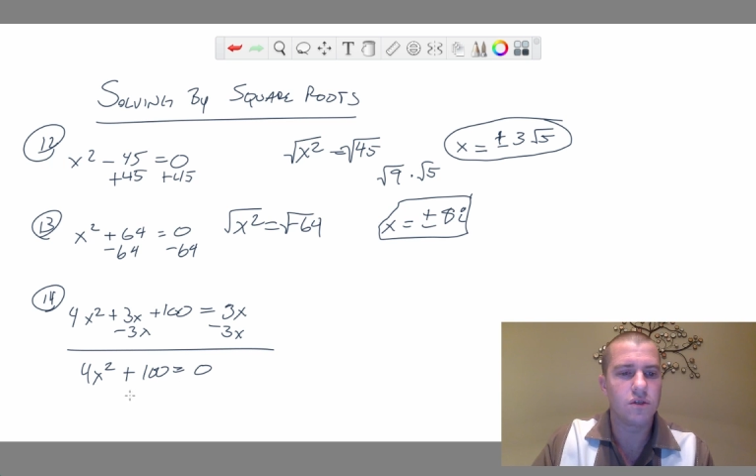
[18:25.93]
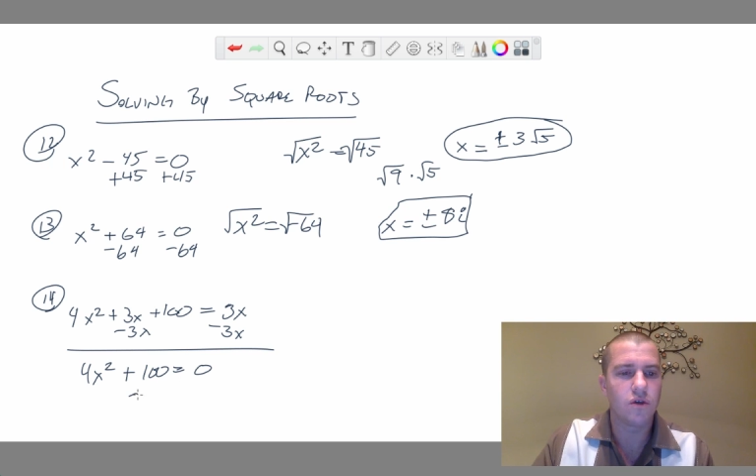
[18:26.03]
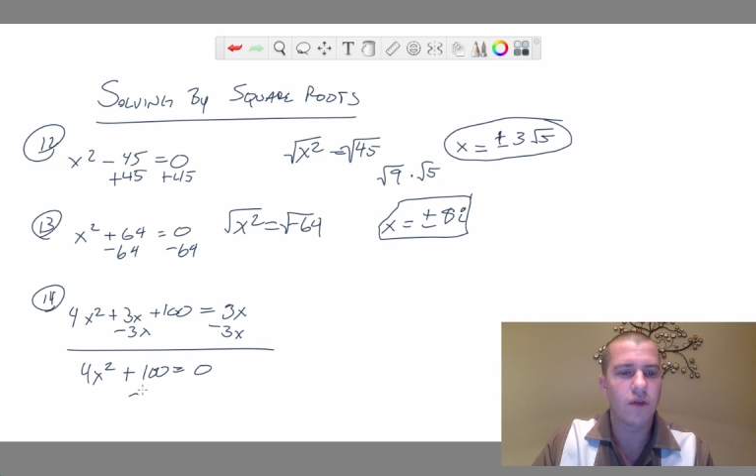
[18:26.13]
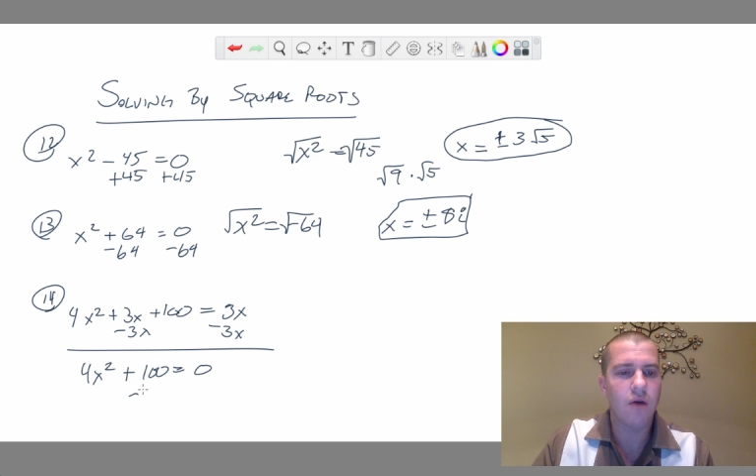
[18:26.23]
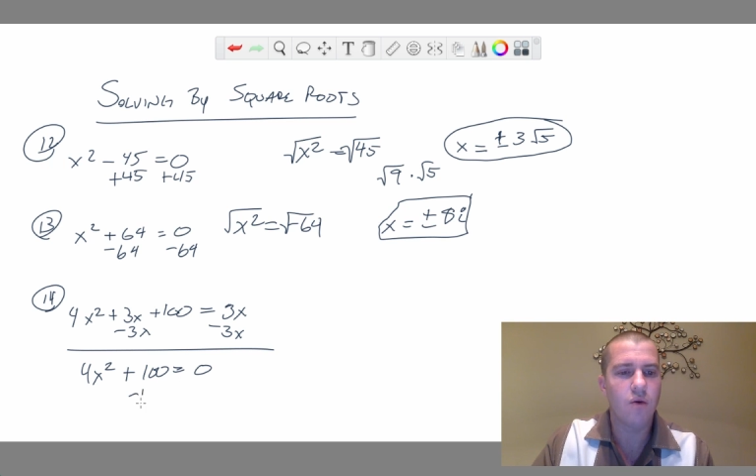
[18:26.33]
So
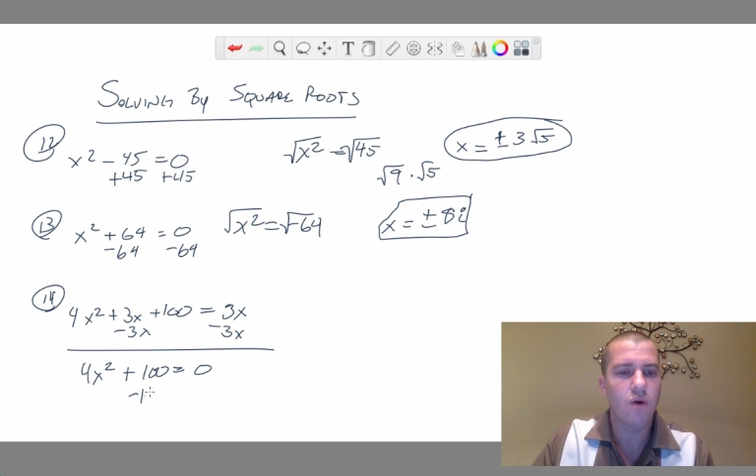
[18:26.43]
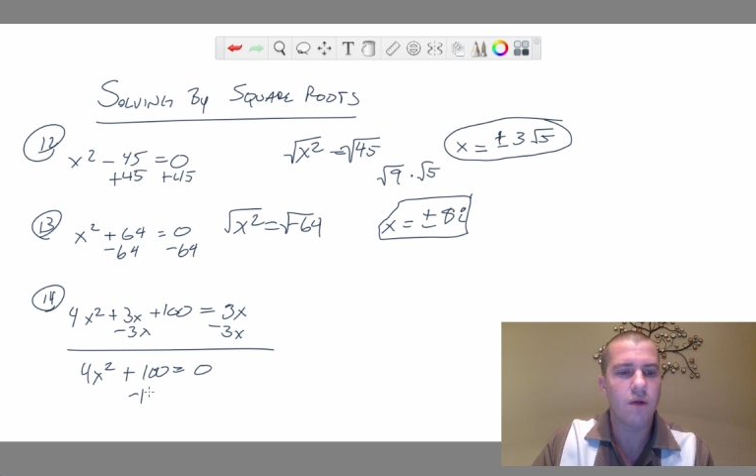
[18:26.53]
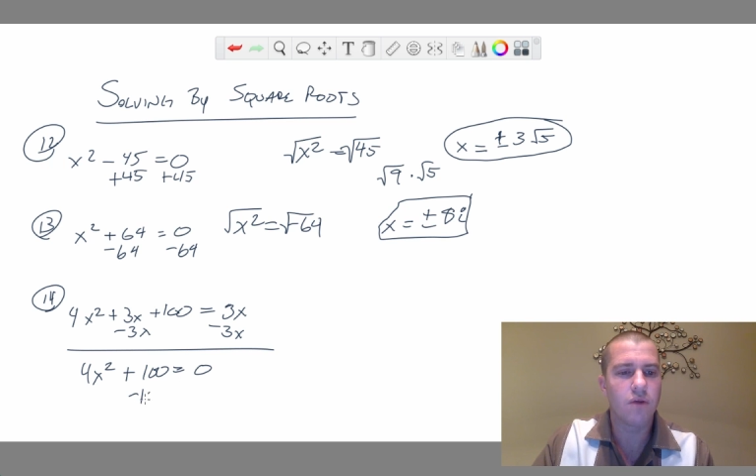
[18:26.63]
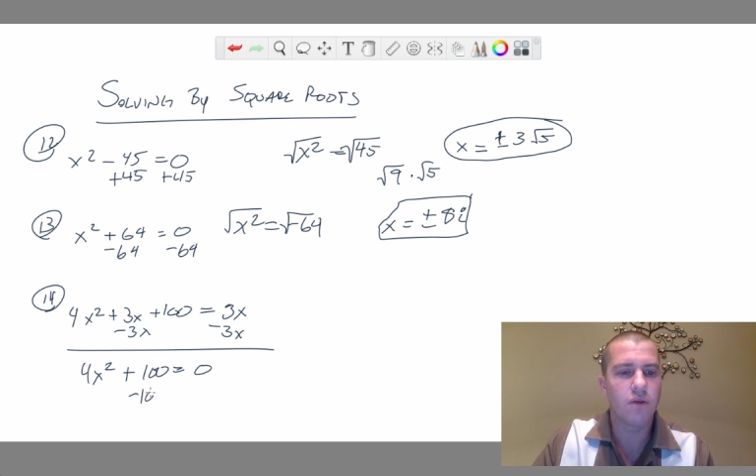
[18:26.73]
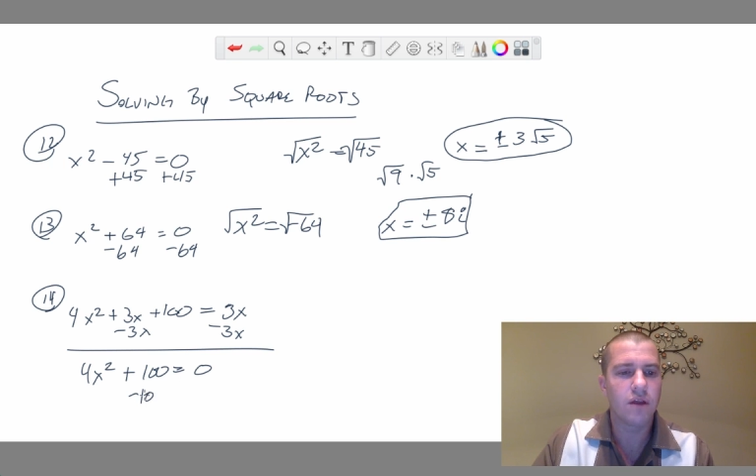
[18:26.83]
now I want to
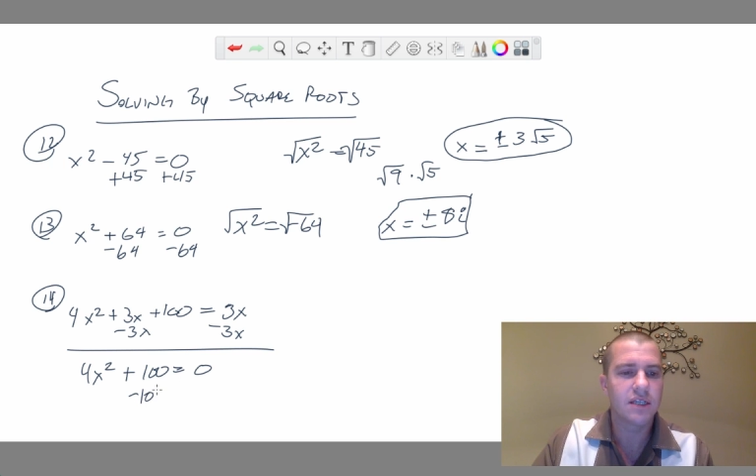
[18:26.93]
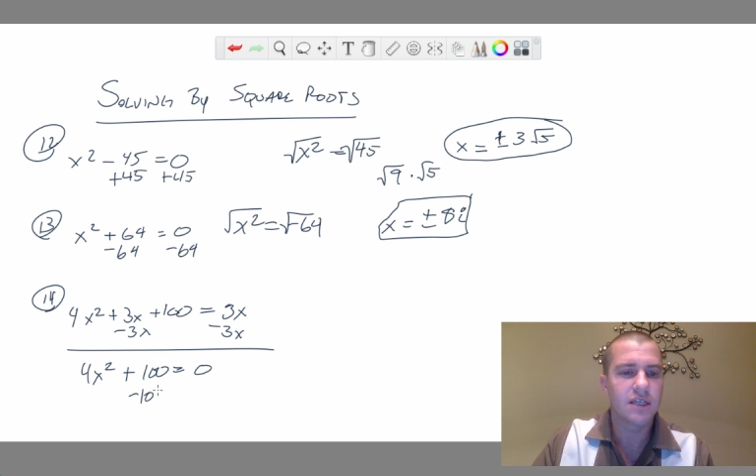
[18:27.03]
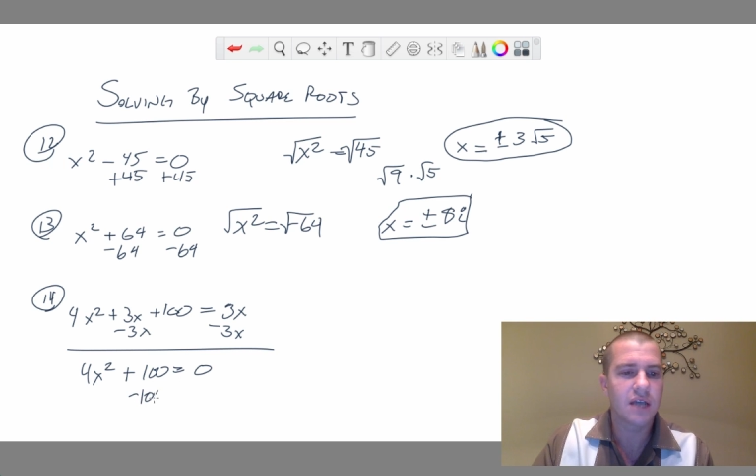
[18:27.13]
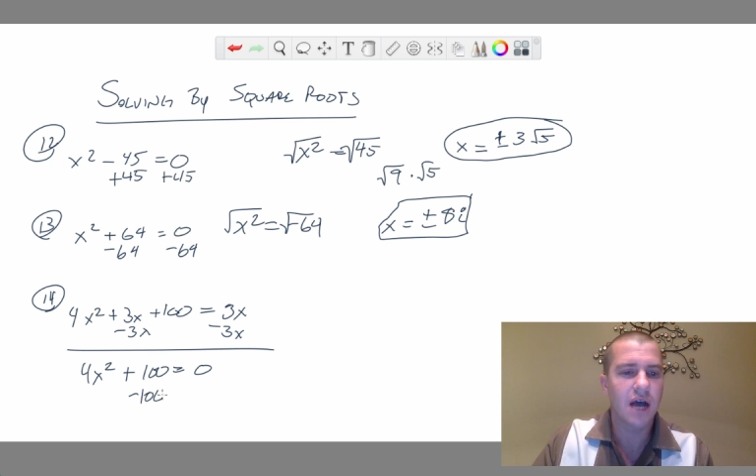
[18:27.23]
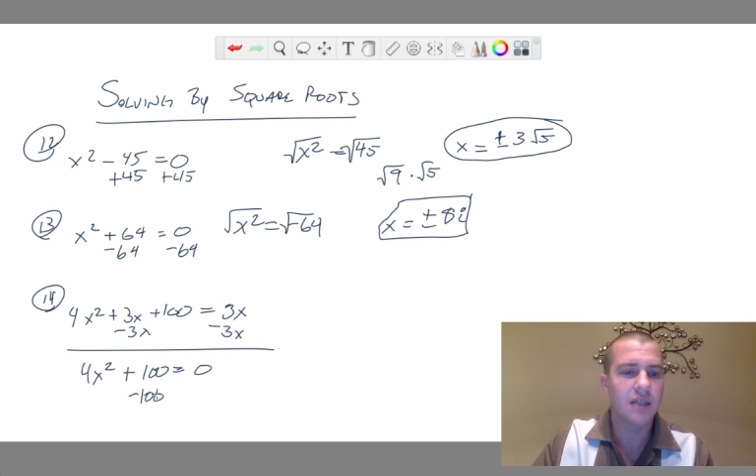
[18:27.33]
bring this
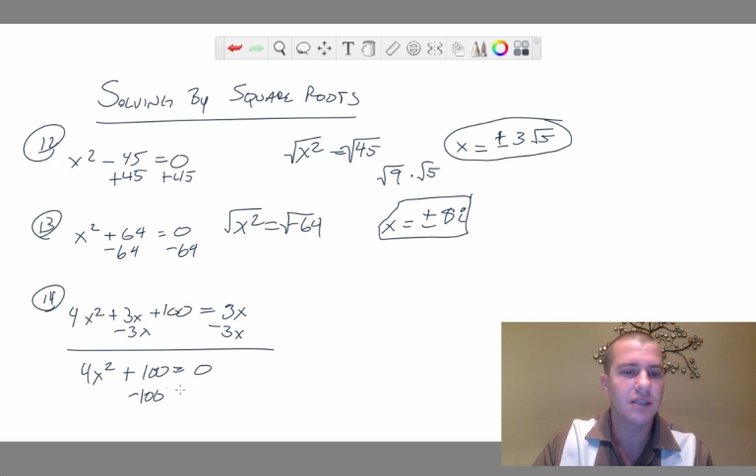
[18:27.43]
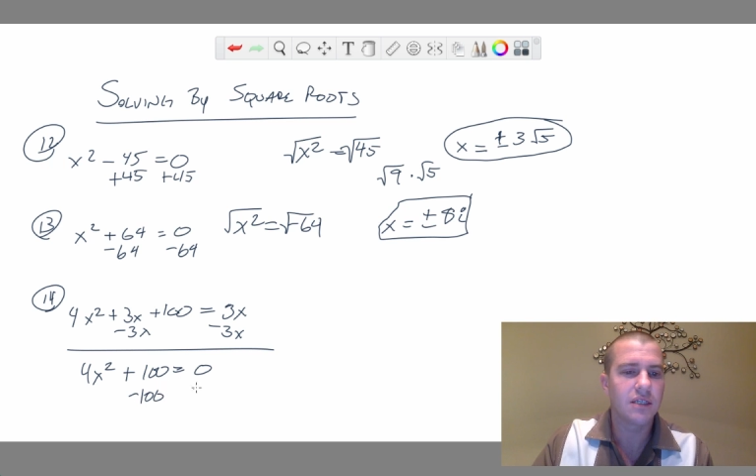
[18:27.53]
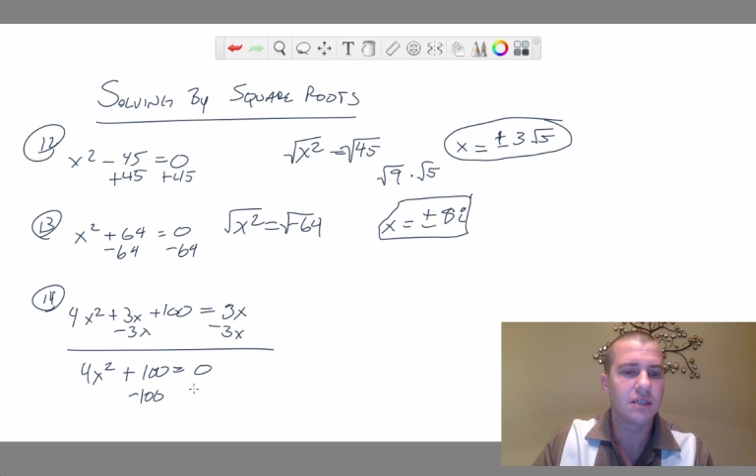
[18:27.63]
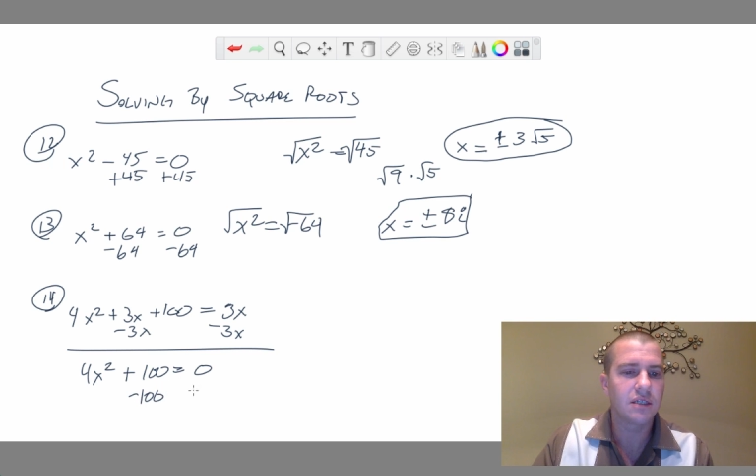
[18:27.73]
constant